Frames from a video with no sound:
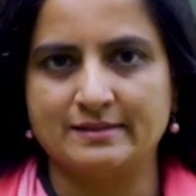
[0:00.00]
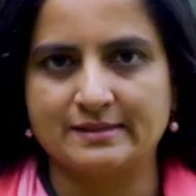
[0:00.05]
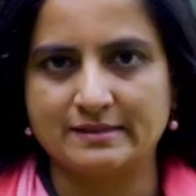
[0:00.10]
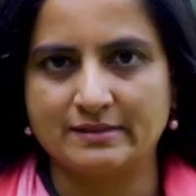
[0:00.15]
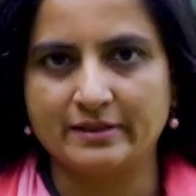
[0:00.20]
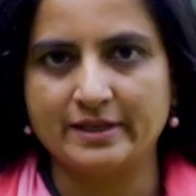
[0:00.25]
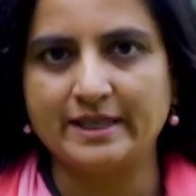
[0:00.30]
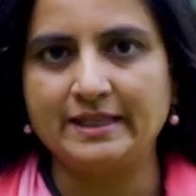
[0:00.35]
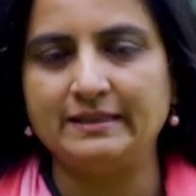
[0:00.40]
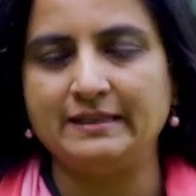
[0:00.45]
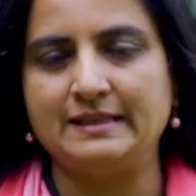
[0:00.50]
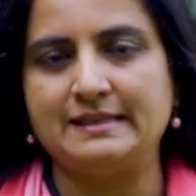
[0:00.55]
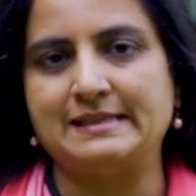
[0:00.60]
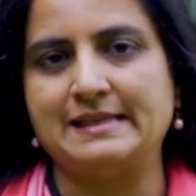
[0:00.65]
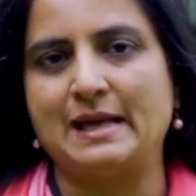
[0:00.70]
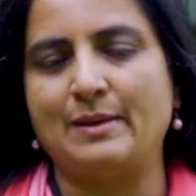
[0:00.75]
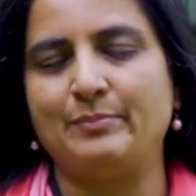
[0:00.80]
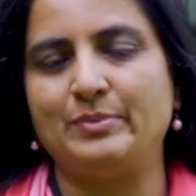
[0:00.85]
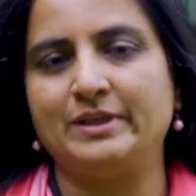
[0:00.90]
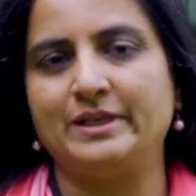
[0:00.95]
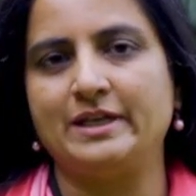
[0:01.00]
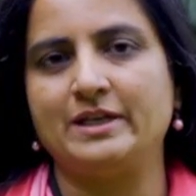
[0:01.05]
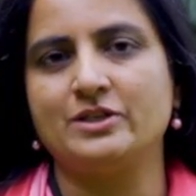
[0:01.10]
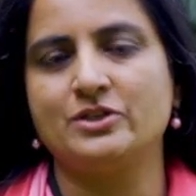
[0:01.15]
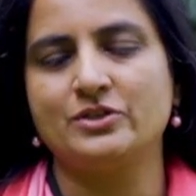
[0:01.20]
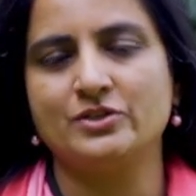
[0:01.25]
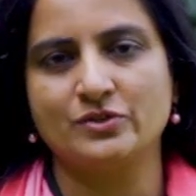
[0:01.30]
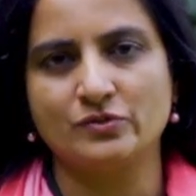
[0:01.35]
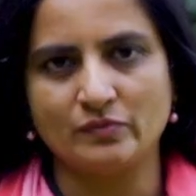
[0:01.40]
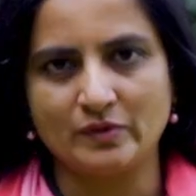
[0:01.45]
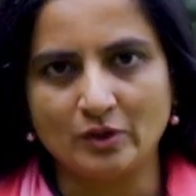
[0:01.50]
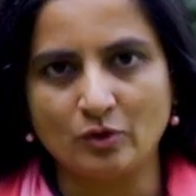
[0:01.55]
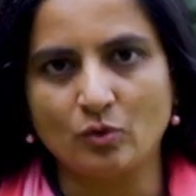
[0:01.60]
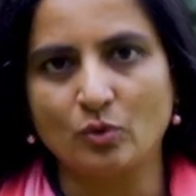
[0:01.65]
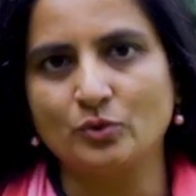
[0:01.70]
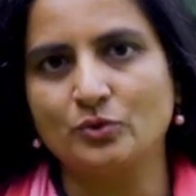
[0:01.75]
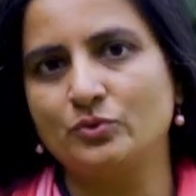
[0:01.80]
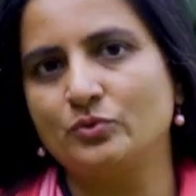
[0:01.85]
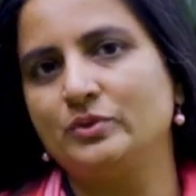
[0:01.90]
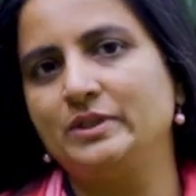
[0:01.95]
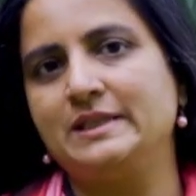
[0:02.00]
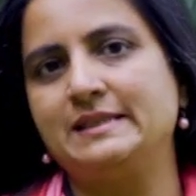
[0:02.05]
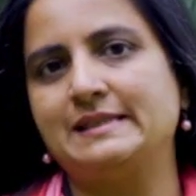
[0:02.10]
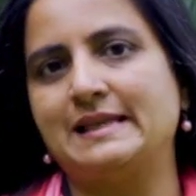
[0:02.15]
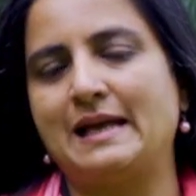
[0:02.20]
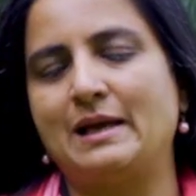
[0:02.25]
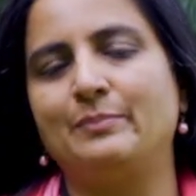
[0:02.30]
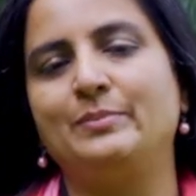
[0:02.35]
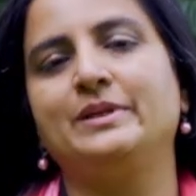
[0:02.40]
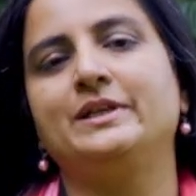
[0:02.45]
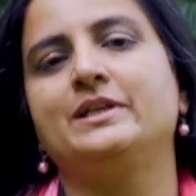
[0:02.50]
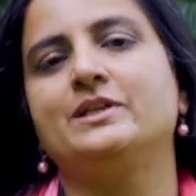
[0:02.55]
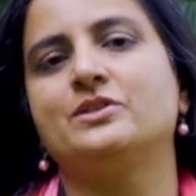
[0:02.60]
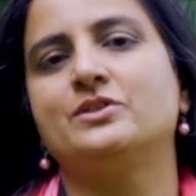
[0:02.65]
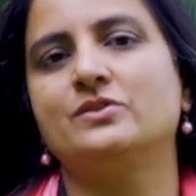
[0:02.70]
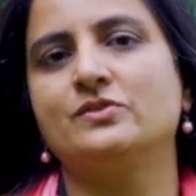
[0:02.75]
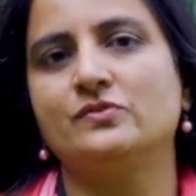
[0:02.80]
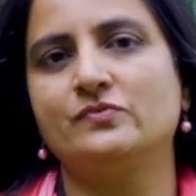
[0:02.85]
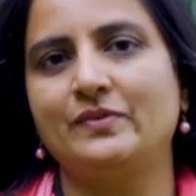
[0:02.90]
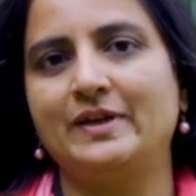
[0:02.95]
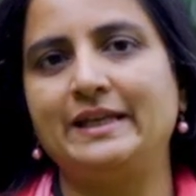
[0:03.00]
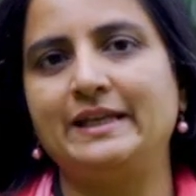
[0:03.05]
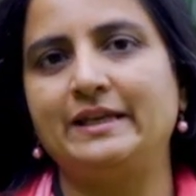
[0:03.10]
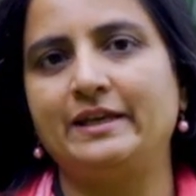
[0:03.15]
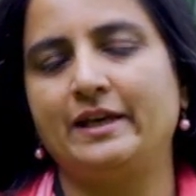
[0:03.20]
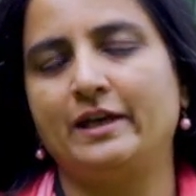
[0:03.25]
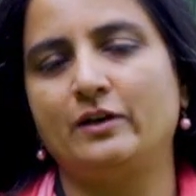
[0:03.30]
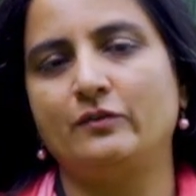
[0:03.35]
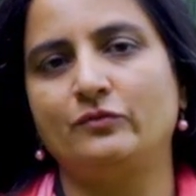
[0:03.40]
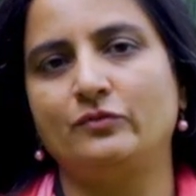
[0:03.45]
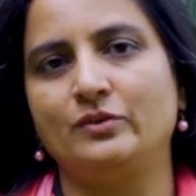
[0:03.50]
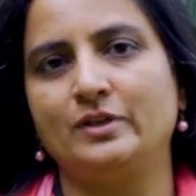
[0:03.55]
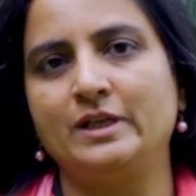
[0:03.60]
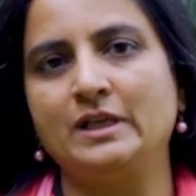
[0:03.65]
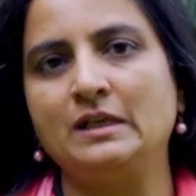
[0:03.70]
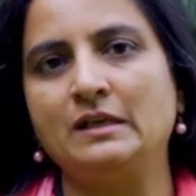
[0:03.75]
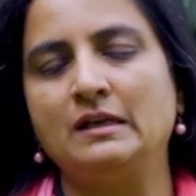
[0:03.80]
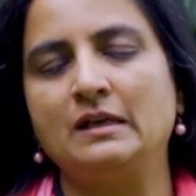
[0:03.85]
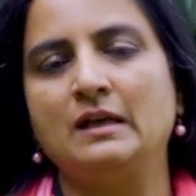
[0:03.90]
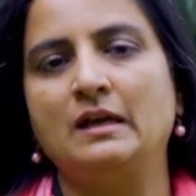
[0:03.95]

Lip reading: screen these applications. We go through these applications very carefully.